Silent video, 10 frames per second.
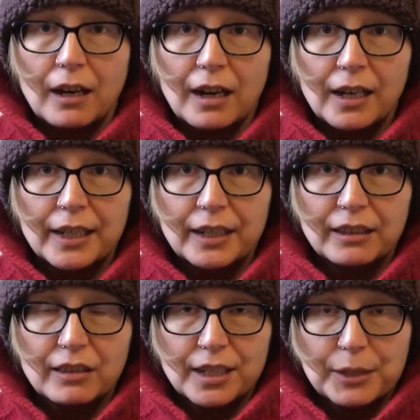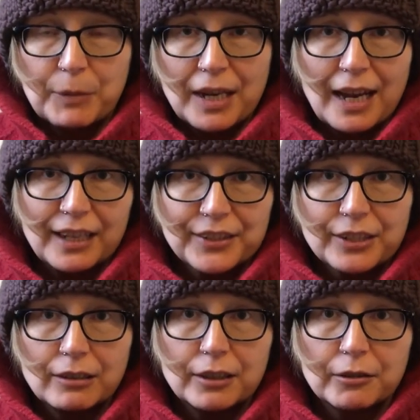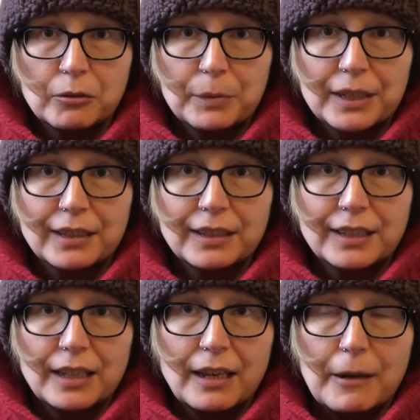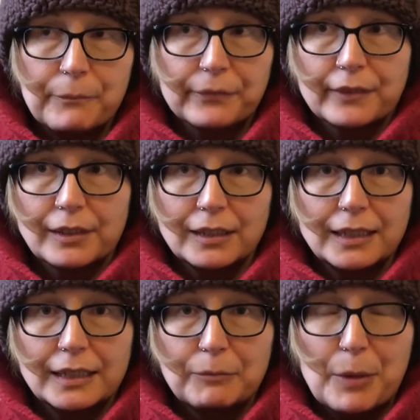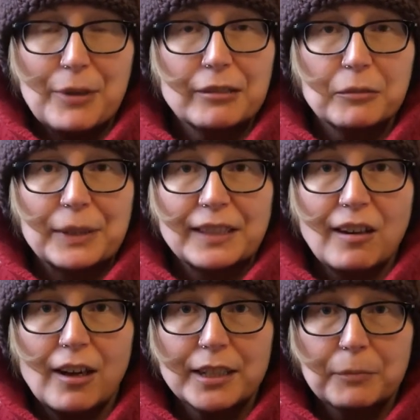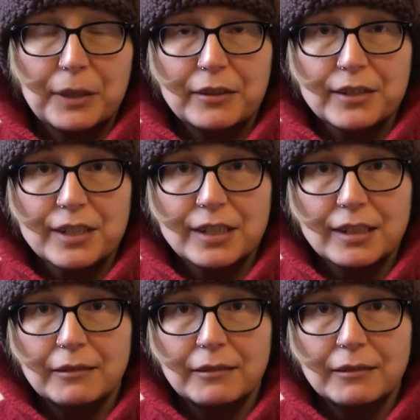I like my hats a little bit, maybe a little bit tight, because